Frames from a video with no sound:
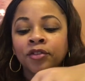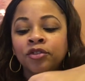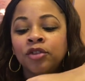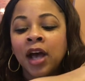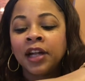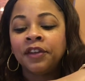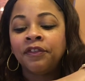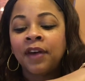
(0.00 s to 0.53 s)

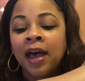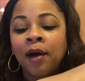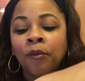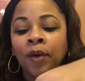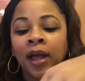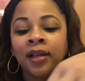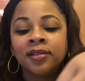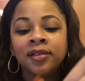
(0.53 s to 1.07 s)
tried to find
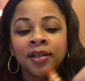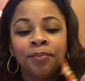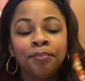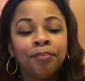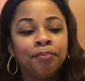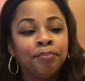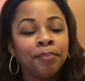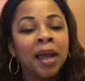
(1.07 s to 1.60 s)
ways
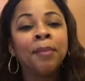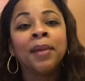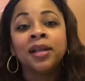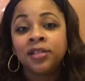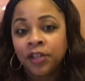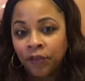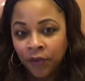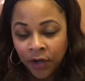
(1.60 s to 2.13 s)
to make
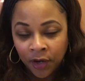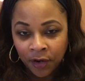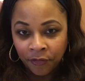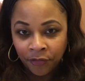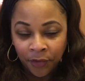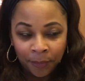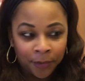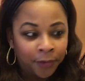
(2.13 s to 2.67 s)
myself
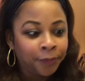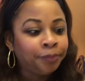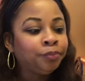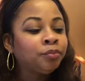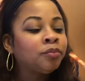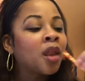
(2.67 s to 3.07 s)
comfortable,